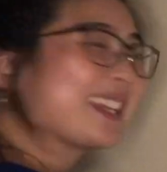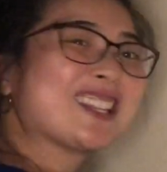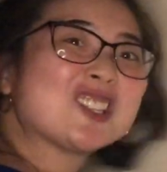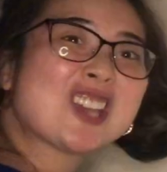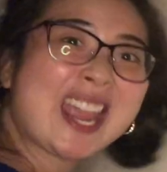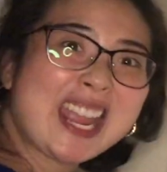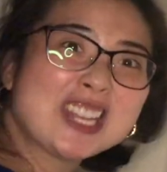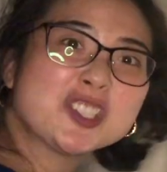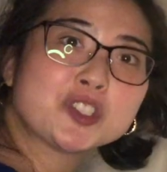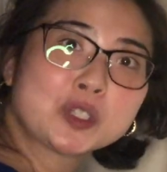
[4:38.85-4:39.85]
going to
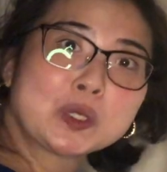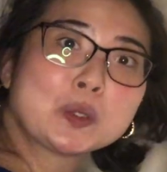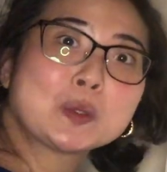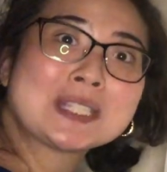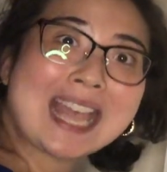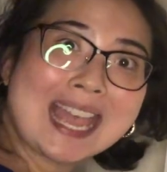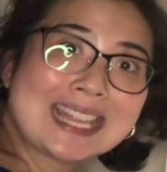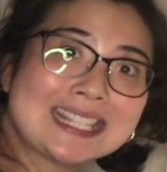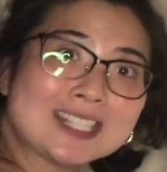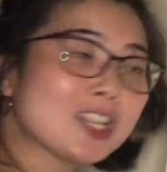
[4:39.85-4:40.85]
change 2
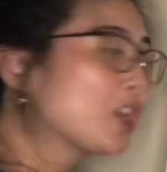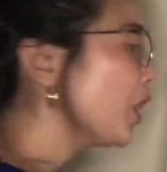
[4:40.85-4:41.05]
10s